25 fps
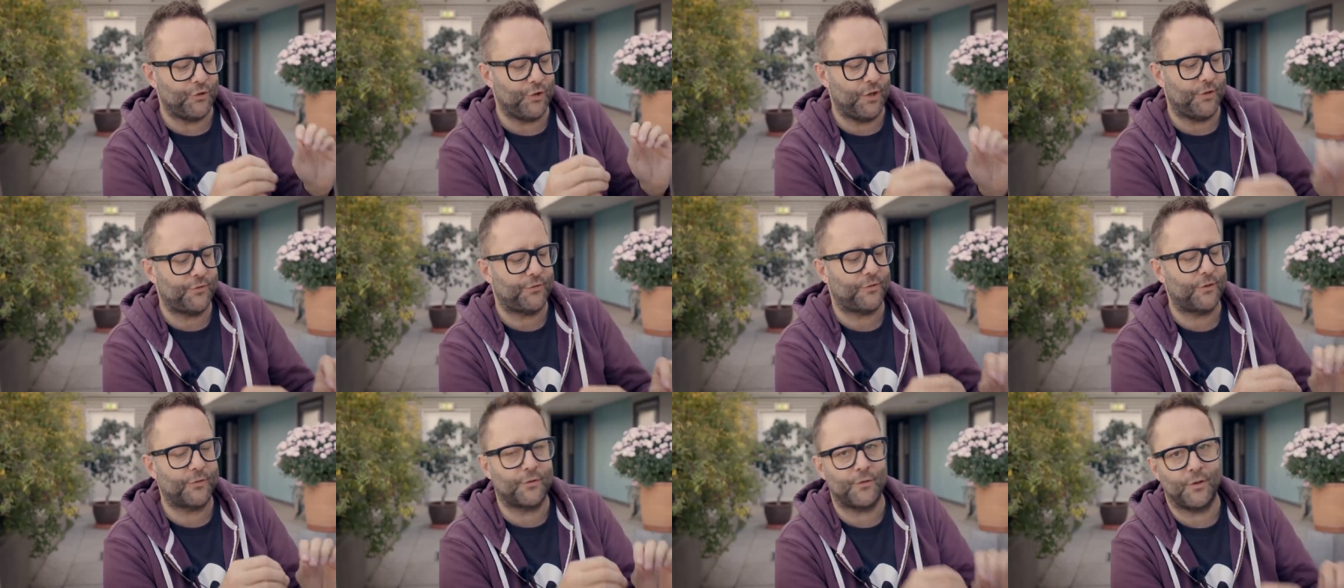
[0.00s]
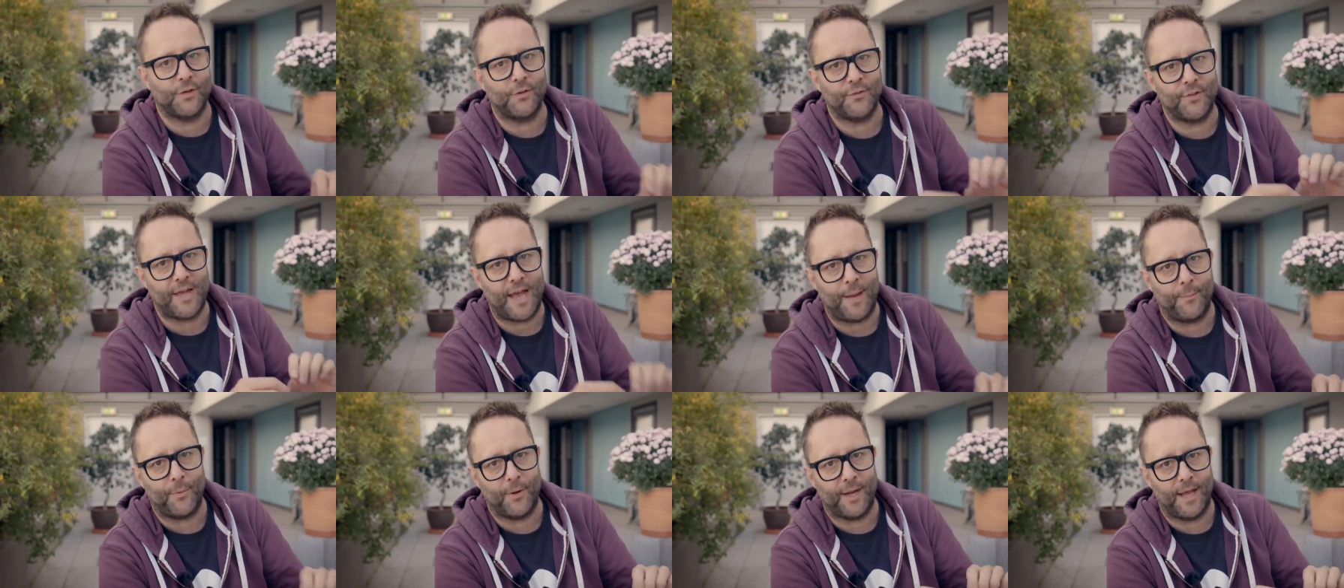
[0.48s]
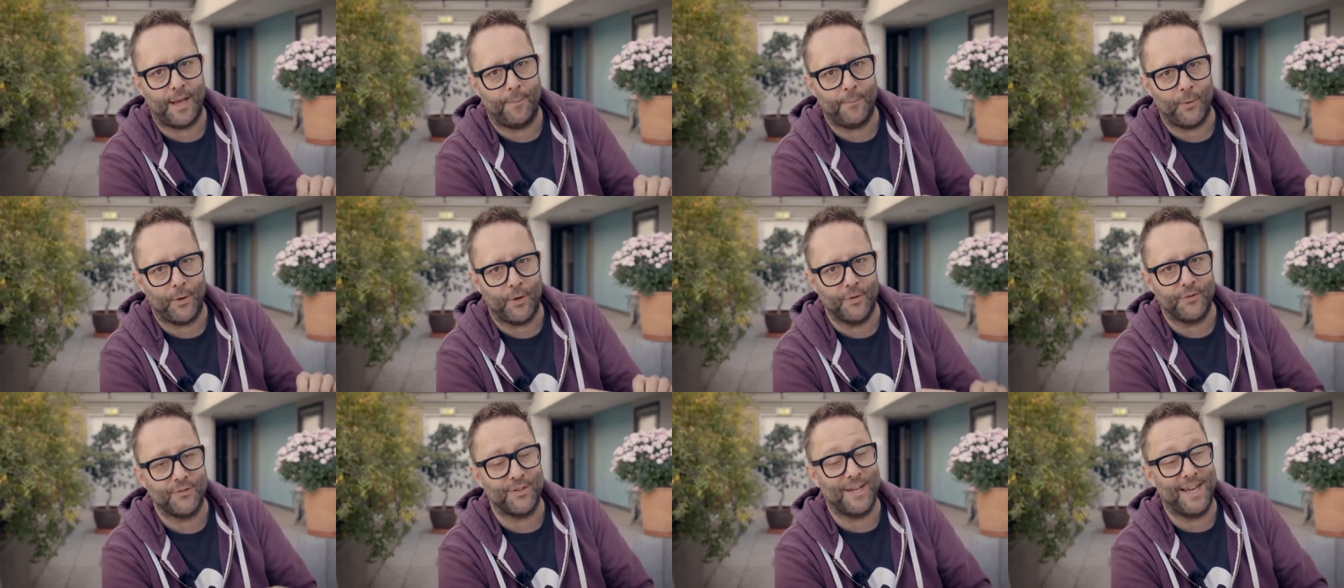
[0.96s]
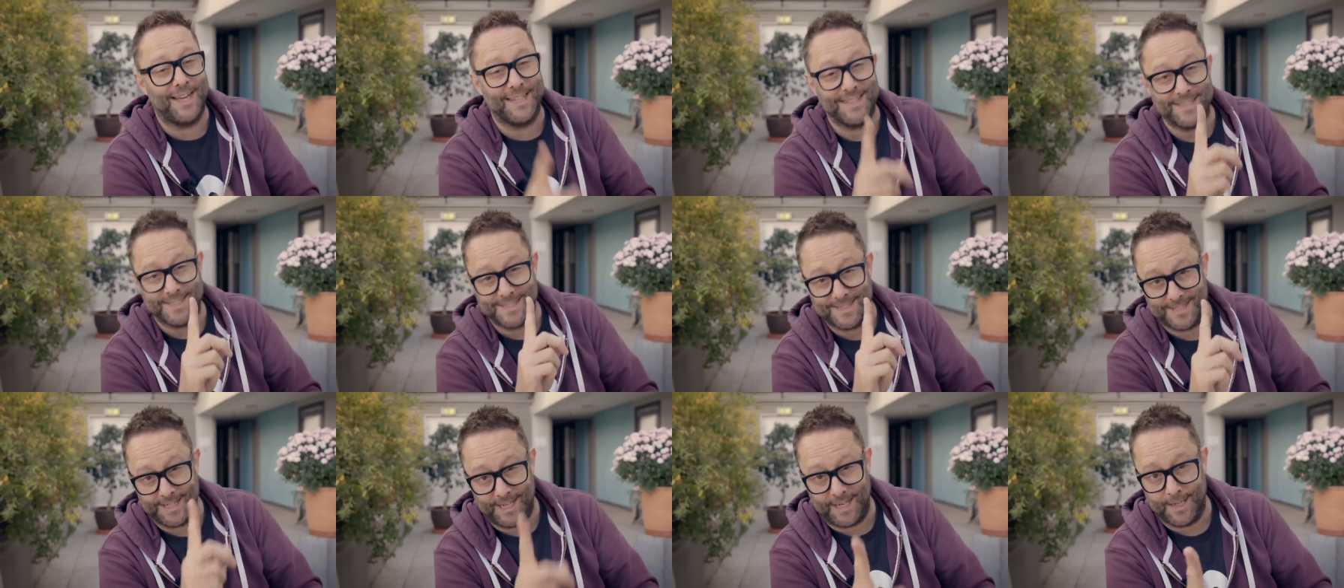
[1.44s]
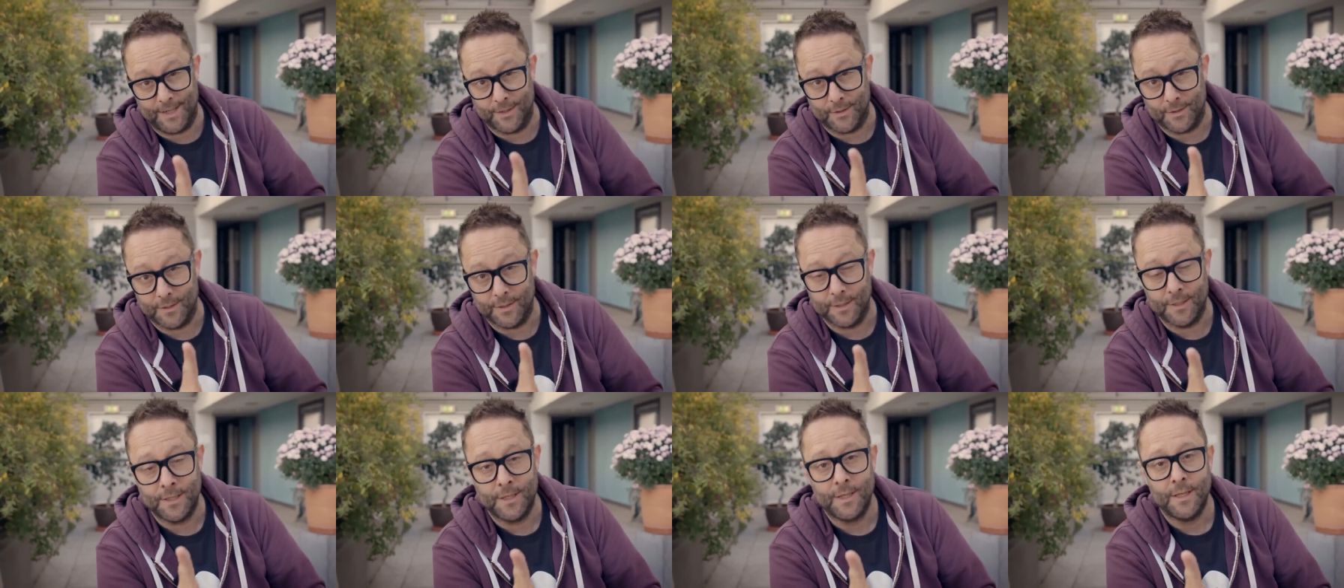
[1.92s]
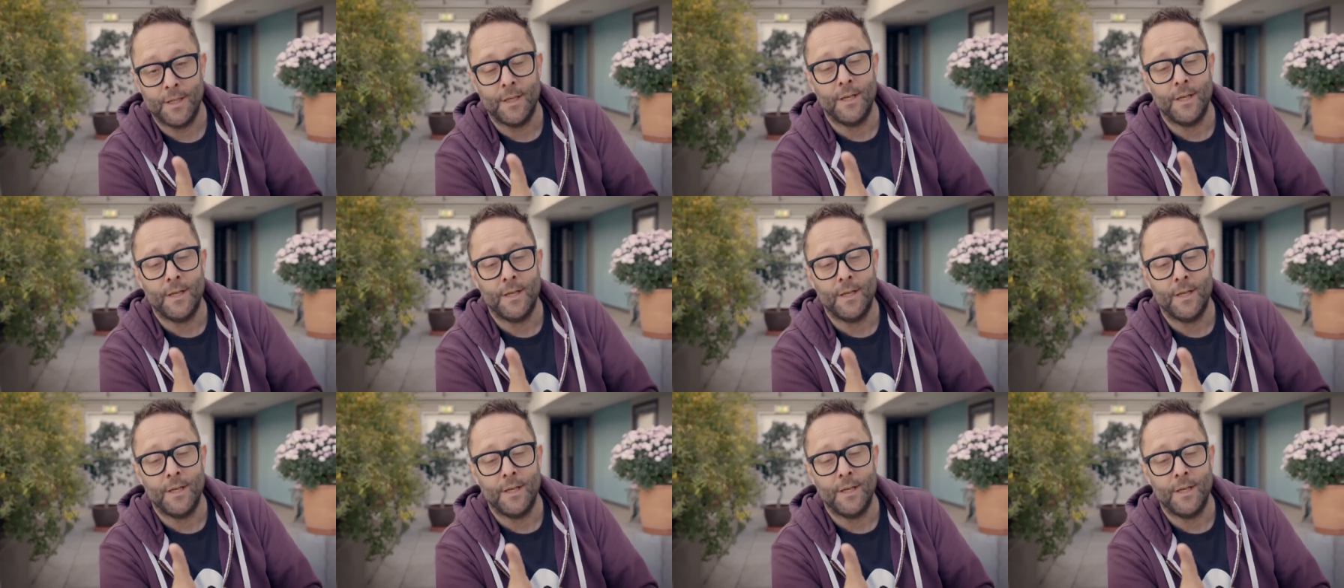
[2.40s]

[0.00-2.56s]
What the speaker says: just as good as the Apple AirPods, until